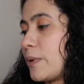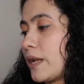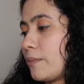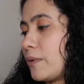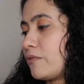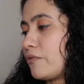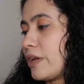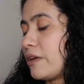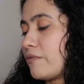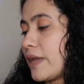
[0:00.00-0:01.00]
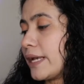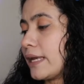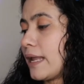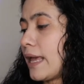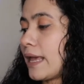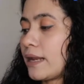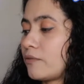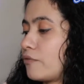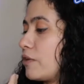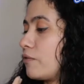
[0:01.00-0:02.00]
paraben free, vegan,
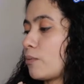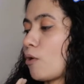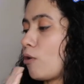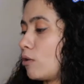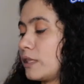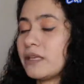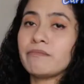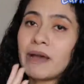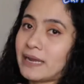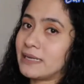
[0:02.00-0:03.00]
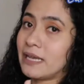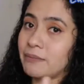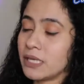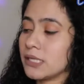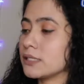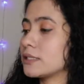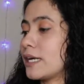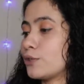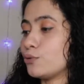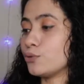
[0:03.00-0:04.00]
and free from all the bad chemicals
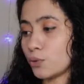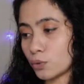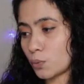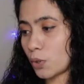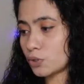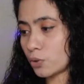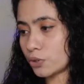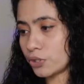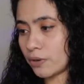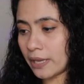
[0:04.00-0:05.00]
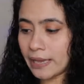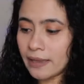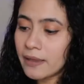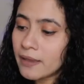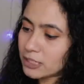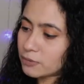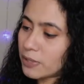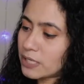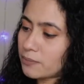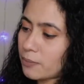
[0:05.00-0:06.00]
that you don't want on your hair. It's
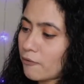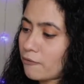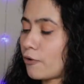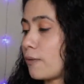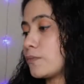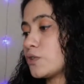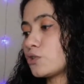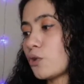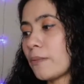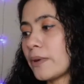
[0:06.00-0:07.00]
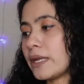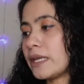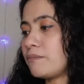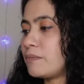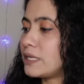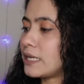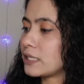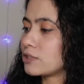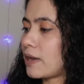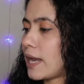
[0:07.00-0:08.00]
made up of from strawberry, beet
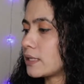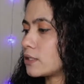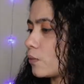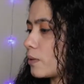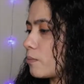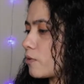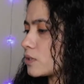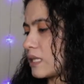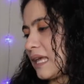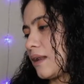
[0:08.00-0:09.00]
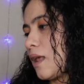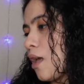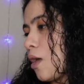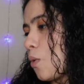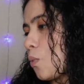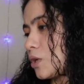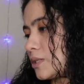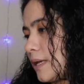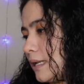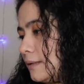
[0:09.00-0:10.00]
extract, rooibos, and
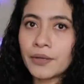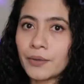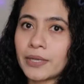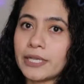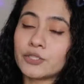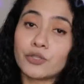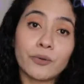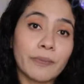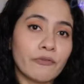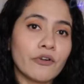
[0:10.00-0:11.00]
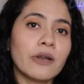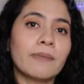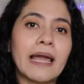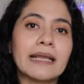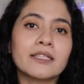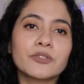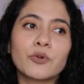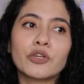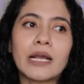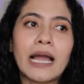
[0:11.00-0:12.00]
watermelon. Okay, so before applying this
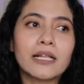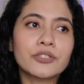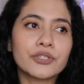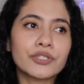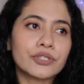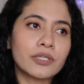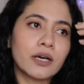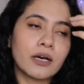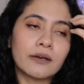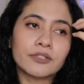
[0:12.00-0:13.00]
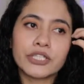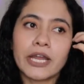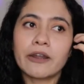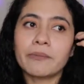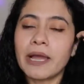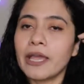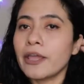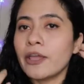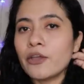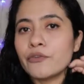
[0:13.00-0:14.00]
product I'll just share
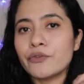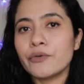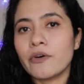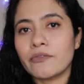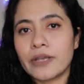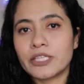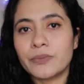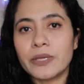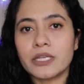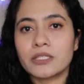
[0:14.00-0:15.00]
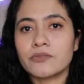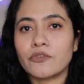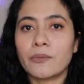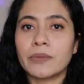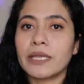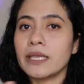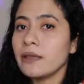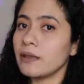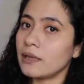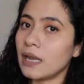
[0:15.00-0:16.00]
my few of experience from
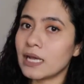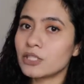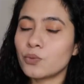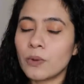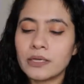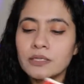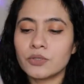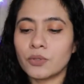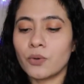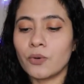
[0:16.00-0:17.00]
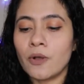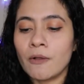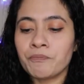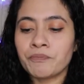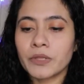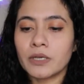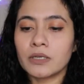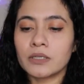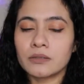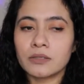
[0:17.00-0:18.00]
the last one. So
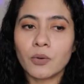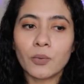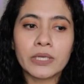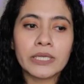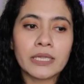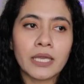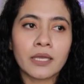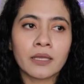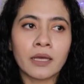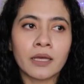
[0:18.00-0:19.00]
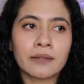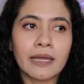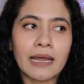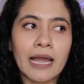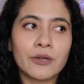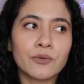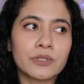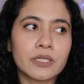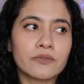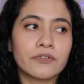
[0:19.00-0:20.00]
the only thing that I
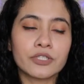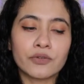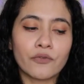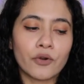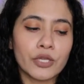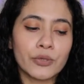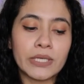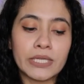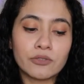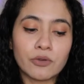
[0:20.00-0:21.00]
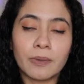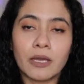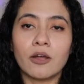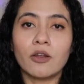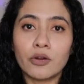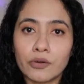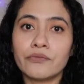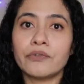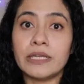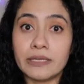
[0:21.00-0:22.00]
noticed, first of all, you need to apply a lot
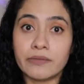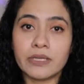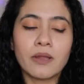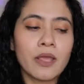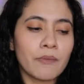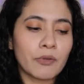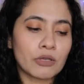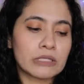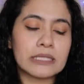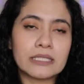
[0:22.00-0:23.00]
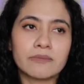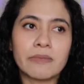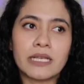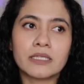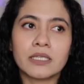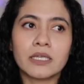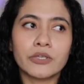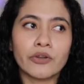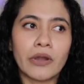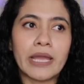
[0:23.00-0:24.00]
of leave-in, because this makes
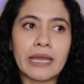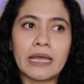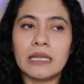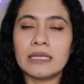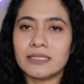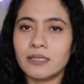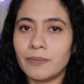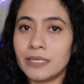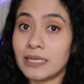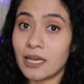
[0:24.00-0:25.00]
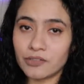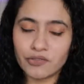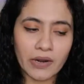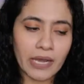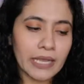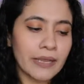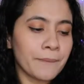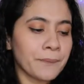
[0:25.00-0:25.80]
your hair a little bit dry,